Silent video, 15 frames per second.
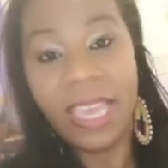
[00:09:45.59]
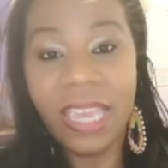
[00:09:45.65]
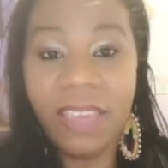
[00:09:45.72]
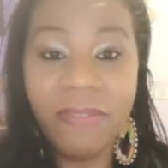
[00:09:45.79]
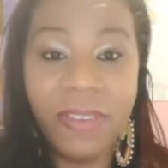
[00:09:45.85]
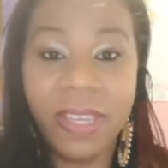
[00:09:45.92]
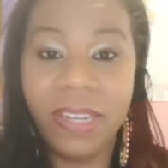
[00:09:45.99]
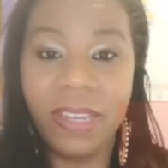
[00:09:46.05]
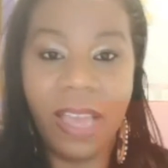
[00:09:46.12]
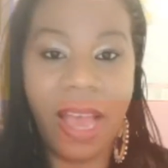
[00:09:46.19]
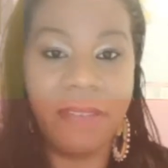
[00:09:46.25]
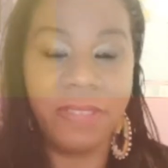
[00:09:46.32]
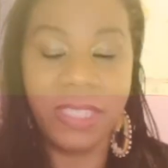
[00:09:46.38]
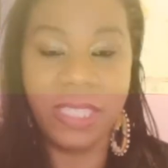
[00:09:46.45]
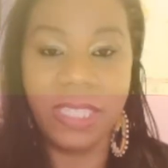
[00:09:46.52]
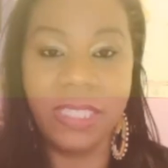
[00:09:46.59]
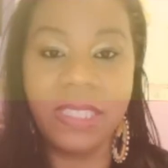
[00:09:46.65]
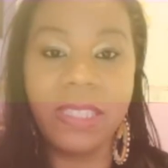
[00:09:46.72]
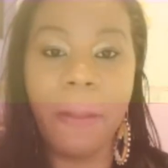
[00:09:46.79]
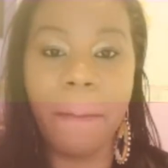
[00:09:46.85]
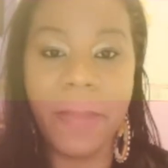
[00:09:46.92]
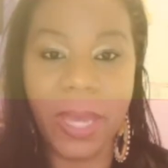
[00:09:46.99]
Even I've seen
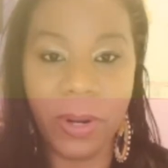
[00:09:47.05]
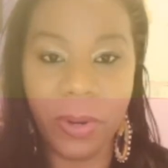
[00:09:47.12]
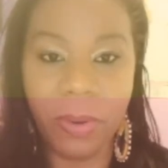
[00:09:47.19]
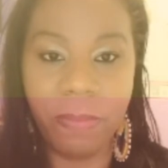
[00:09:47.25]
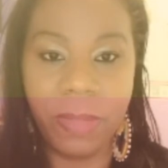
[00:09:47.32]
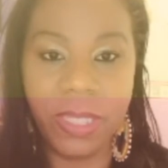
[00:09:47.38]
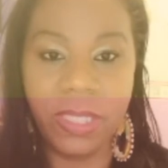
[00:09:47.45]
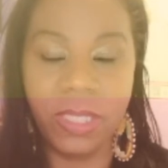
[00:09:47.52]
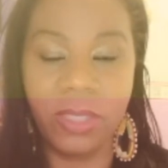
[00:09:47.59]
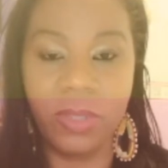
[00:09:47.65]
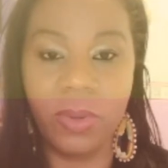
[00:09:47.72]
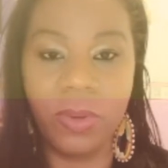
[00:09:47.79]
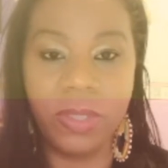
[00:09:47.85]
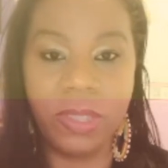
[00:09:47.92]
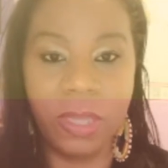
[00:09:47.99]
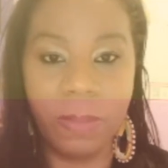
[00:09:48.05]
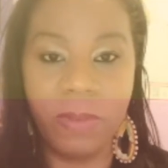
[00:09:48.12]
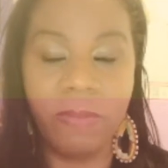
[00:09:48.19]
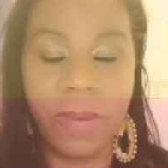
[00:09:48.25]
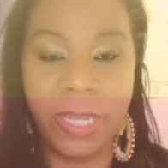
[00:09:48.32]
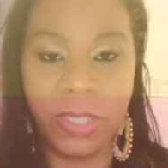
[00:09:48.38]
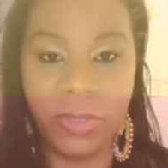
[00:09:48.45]
some medical missions on some of
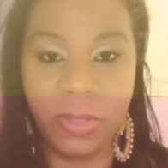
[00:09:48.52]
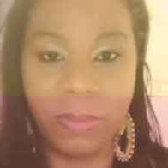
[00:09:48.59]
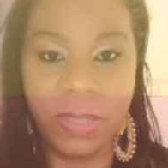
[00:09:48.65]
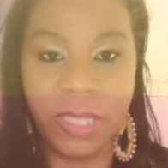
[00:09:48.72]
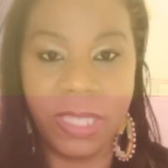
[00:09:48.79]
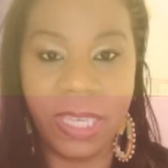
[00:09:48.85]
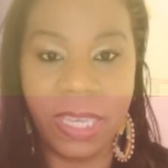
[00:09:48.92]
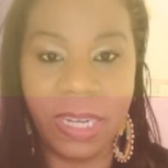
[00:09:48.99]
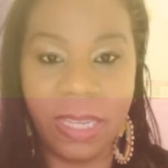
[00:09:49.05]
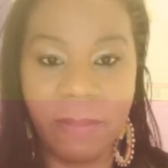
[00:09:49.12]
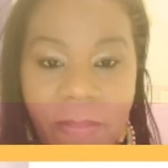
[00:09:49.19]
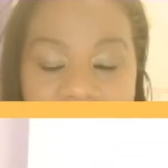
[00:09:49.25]
my trips to Guinea.